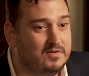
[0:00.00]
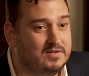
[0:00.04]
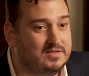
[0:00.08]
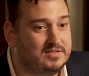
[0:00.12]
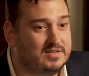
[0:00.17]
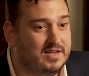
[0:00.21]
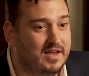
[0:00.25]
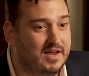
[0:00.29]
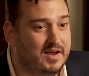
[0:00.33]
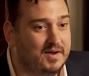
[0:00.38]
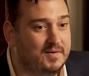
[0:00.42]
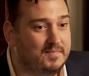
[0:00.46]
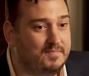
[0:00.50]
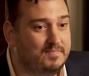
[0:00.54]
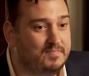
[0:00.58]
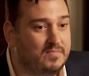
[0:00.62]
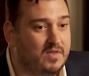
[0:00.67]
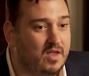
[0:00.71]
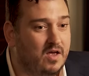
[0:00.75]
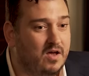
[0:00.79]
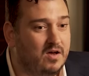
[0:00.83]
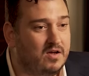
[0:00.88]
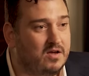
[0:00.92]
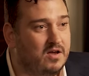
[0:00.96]
would say,
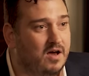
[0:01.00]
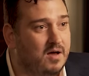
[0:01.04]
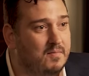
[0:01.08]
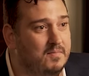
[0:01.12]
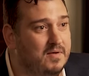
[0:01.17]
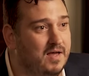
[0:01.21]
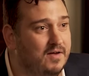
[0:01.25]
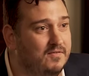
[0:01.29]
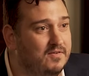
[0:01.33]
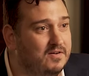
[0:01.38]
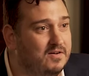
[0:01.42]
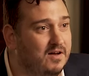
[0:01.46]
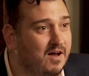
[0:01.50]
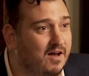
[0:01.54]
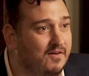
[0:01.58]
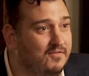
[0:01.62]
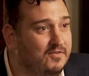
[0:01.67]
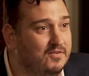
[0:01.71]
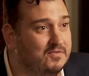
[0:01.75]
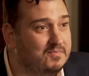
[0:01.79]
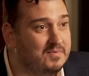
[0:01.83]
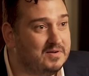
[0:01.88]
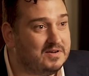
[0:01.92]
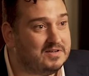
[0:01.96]
come have a
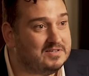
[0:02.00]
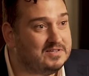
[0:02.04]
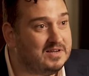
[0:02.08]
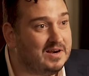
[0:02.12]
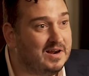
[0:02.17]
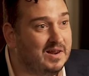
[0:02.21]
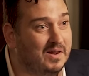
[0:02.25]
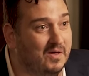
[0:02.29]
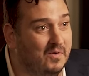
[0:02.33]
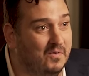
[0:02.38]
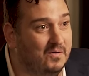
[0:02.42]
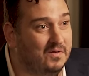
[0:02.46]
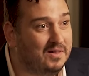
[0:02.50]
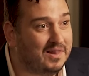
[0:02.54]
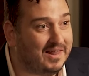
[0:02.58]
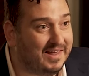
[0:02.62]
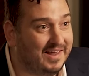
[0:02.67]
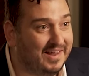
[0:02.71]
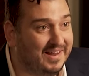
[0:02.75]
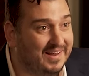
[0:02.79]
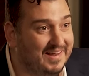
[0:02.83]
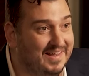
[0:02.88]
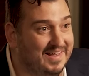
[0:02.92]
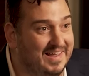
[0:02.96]
coffee with me because they're
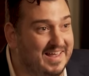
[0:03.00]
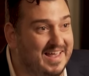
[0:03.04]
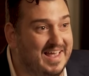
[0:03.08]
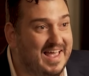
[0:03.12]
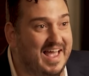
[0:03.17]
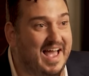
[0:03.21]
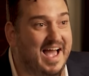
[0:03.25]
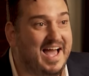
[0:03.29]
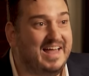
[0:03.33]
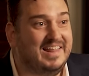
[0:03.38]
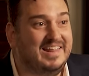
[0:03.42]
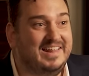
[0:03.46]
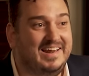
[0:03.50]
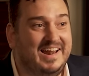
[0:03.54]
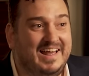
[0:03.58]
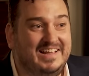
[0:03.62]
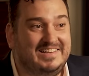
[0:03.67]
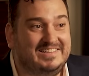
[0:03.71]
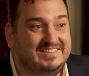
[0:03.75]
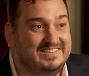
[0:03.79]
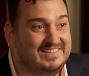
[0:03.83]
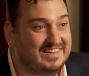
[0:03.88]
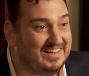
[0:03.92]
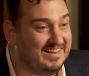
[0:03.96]
lonely. And then
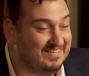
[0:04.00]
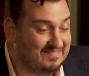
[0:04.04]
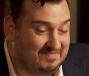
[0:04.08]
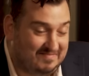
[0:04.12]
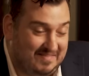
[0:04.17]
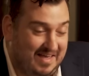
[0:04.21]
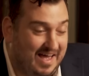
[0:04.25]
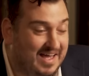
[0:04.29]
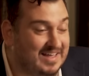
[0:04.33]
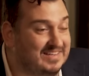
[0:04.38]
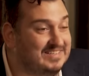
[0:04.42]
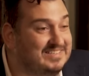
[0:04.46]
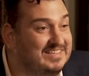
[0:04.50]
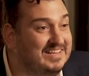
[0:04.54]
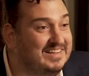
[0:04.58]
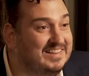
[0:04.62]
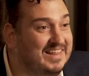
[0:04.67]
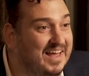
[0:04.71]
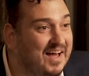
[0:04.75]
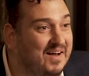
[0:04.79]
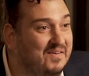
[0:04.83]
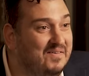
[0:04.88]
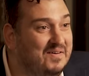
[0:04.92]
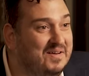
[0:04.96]
I sit
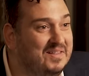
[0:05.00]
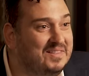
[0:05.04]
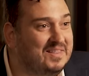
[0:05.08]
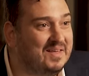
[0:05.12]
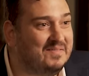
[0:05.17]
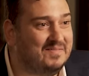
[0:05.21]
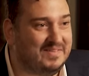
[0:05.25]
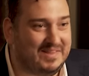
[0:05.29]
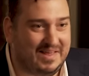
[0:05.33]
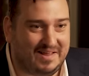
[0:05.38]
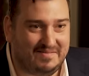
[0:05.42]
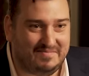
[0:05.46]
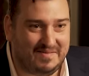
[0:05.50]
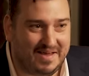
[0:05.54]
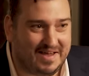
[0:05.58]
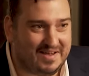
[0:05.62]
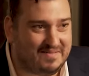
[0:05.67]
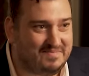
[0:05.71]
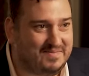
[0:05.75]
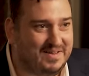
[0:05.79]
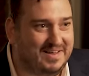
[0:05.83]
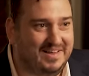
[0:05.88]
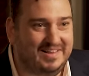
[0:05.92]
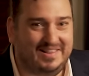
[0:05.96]
down with them
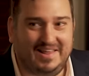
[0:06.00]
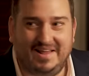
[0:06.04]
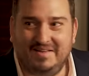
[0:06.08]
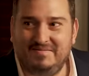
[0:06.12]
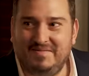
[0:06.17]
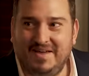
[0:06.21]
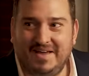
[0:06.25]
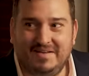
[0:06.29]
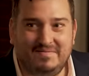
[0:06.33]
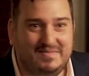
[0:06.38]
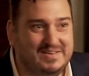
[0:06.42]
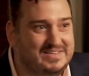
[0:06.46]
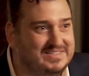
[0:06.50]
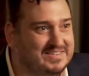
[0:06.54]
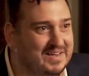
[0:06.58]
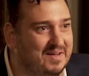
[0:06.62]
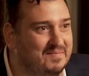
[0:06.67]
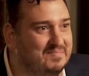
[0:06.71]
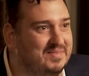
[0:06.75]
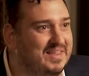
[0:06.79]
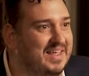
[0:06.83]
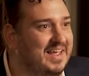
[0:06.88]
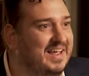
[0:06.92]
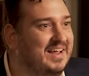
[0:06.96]
and they'd make me
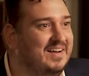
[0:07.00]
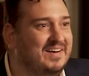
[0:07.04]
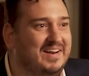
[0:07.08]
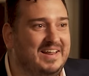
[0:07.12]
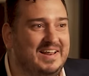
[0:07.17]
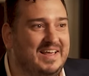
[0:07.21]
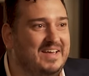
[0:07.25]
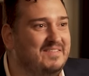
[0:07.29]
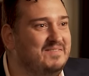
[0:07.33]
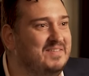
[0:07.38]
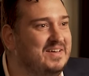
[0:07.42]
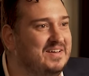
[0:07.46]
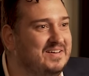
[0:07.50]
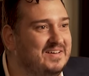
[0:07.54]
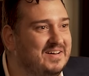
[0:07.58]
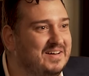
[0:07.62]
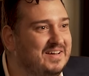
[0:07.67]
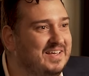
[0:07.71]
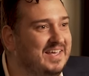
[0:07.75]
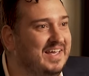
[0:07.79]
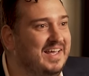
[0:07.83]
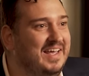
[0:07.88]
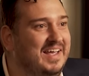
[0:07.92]
something, or they'd give me a cookie.